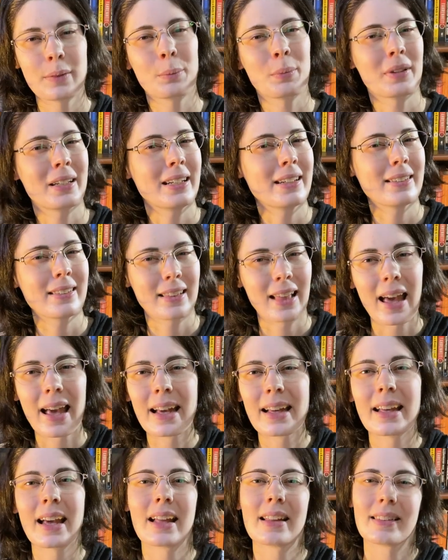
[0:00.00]
please
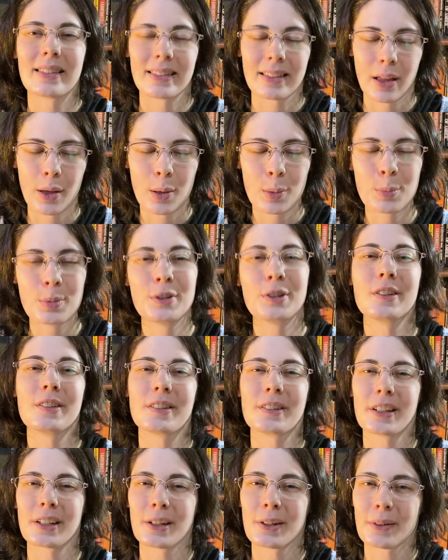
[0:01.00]
like and sub to
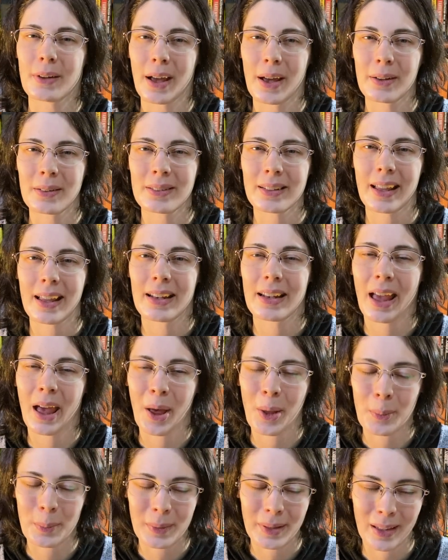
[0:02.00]
stick around and
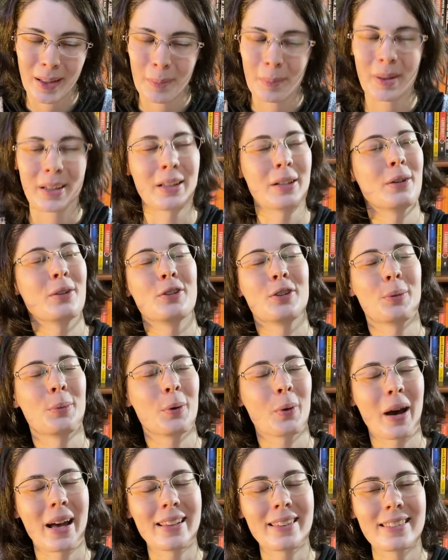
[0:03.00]
help me on my YouTube
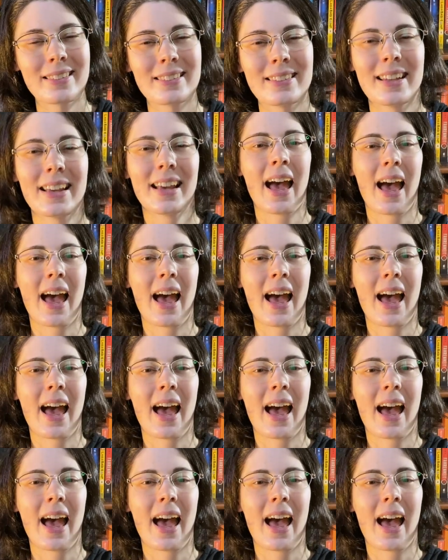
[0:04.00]
quest.